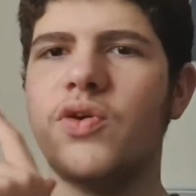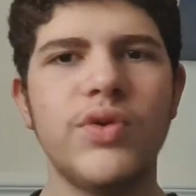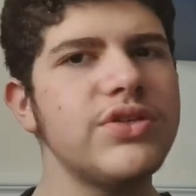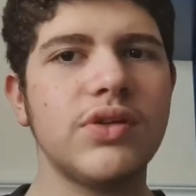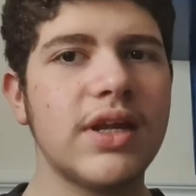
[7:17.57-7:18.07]
the
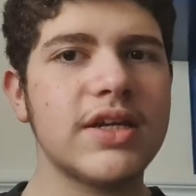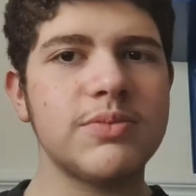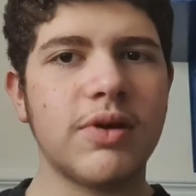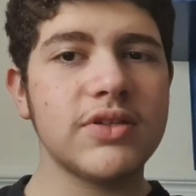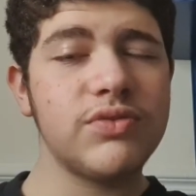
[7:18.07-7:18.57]
original
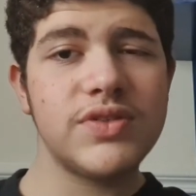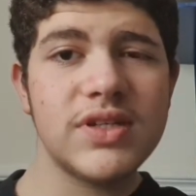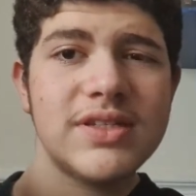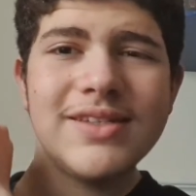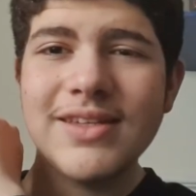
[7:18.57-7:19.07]
Xbox
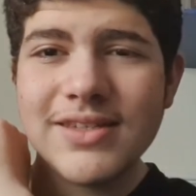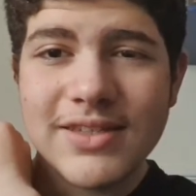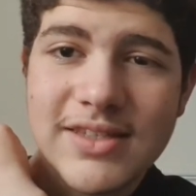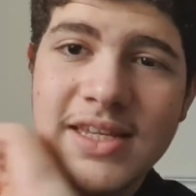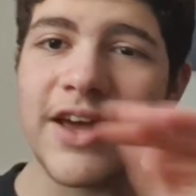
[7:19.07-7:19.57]
360
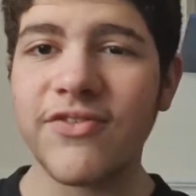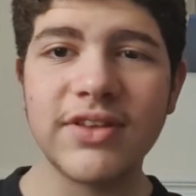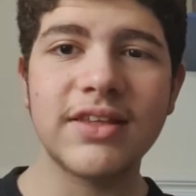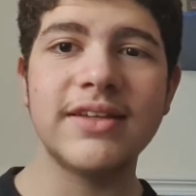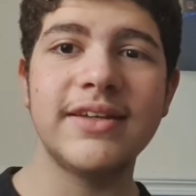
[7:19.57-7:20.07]
is
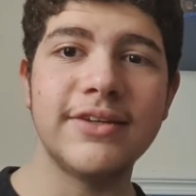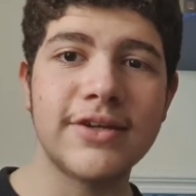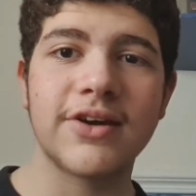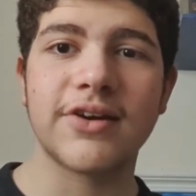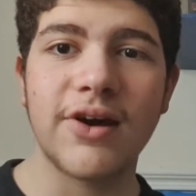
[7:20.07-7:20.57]
definitely
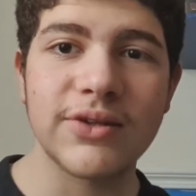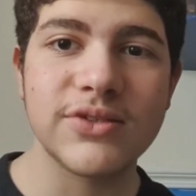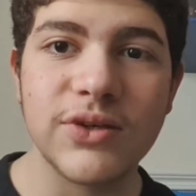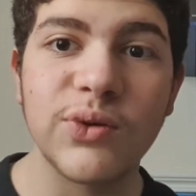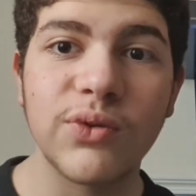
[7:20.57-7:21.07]
not a
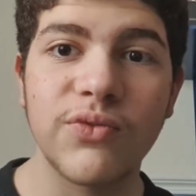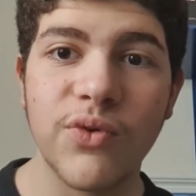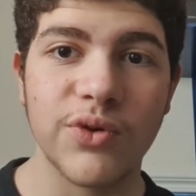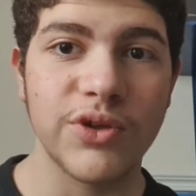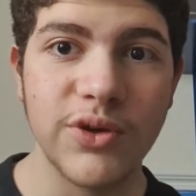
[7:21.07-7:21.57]
console
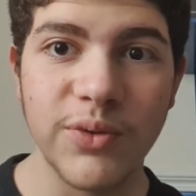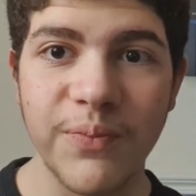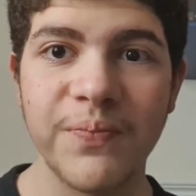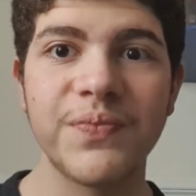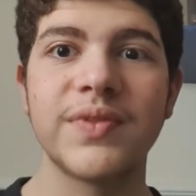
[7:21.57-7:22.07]
for
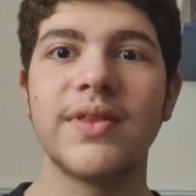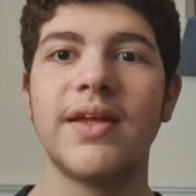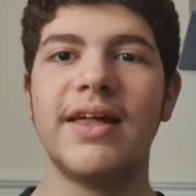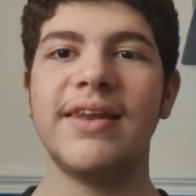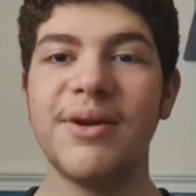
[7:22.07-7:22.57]
you.
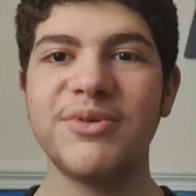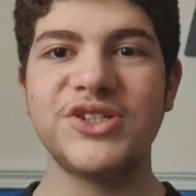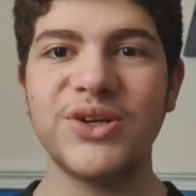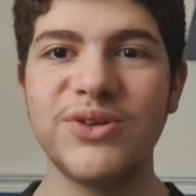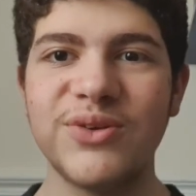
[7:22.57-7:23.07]
Let
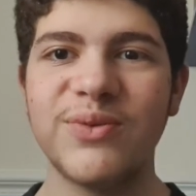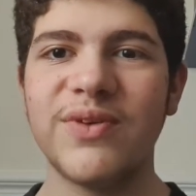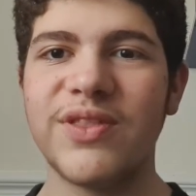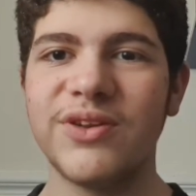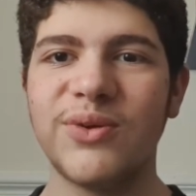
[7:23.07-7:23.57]
me show
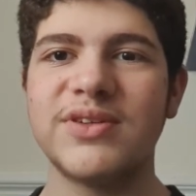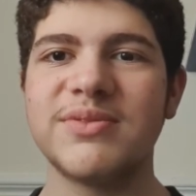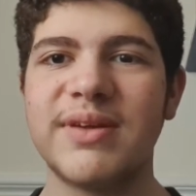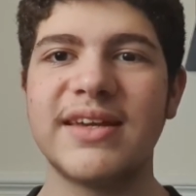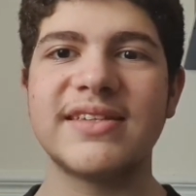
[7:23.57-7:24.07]
you the
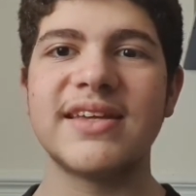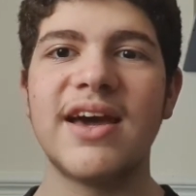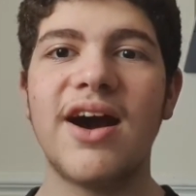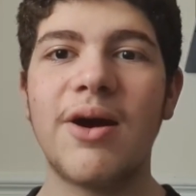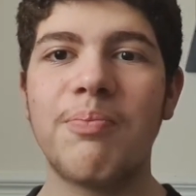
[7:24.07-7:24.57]
noise it makes
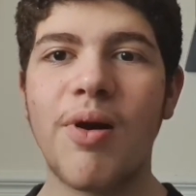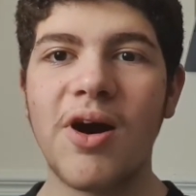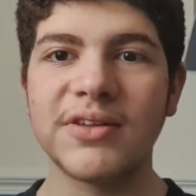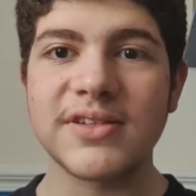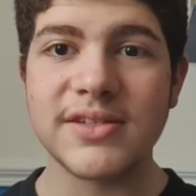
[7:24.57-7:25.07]

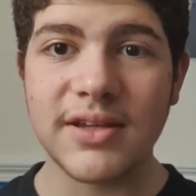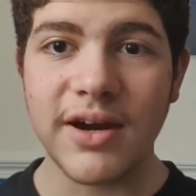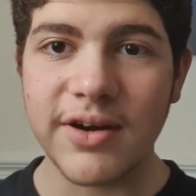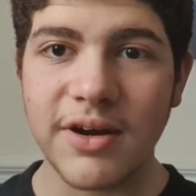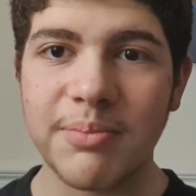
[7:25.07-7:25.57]
upon
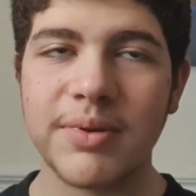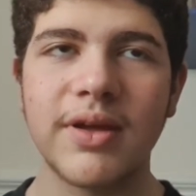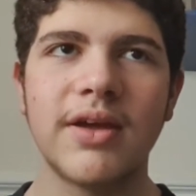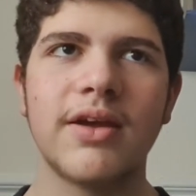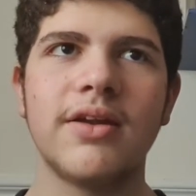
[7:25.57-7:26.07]

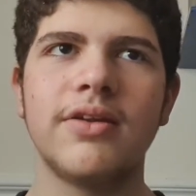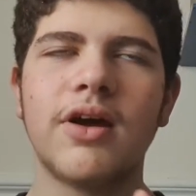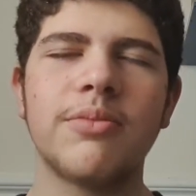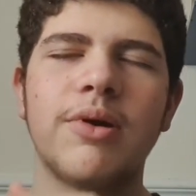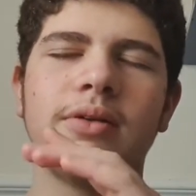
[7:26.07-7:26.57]
startup.
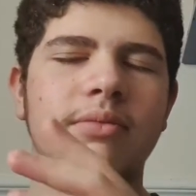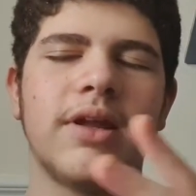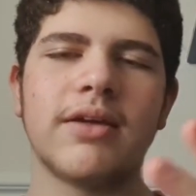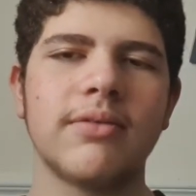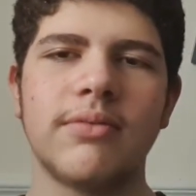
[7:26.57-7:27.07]
Not
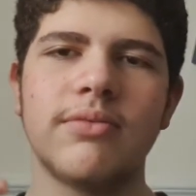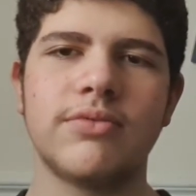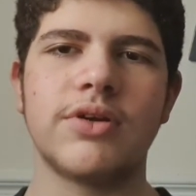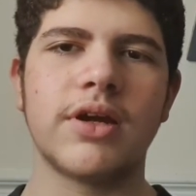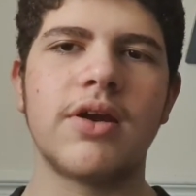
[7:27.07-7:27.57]
upon, like,
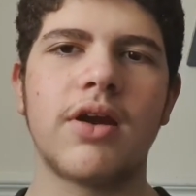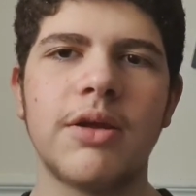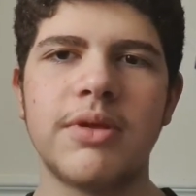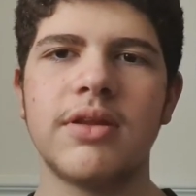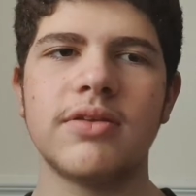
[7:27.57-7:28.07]
turning it
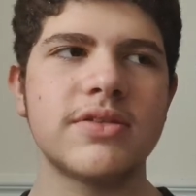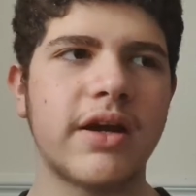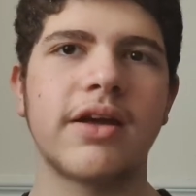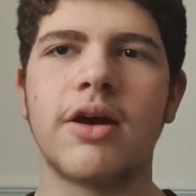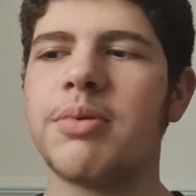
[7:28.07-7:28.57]
on. I mean,
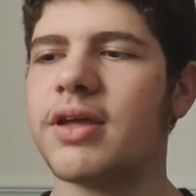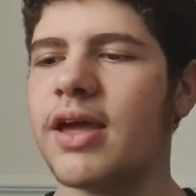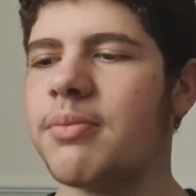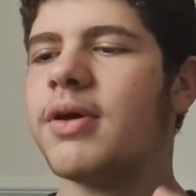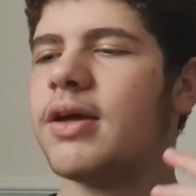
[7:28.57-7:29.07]
starting up a
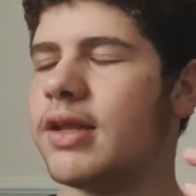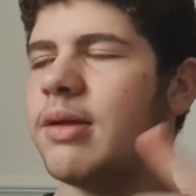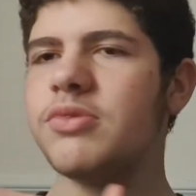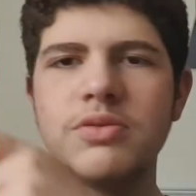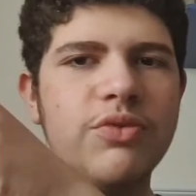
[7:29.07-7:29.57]
game.
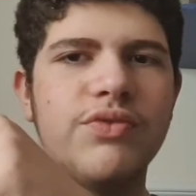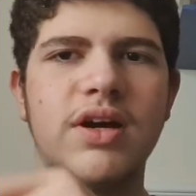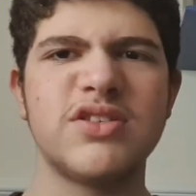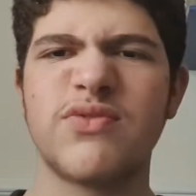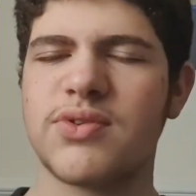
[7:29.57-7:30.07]
Let me just move
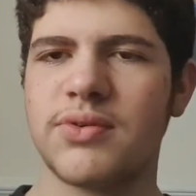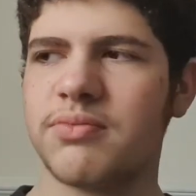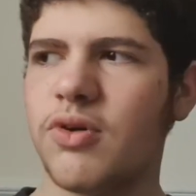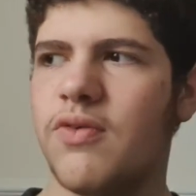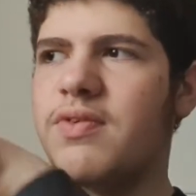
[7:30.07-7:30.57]
you guys
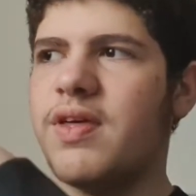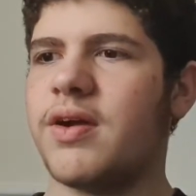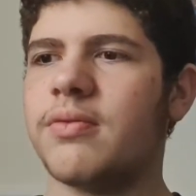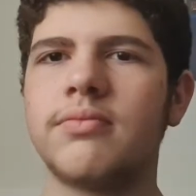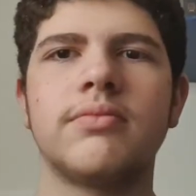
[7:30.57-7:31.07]
over
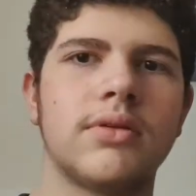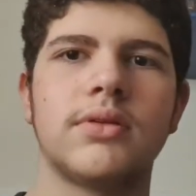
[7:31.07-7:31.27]
there.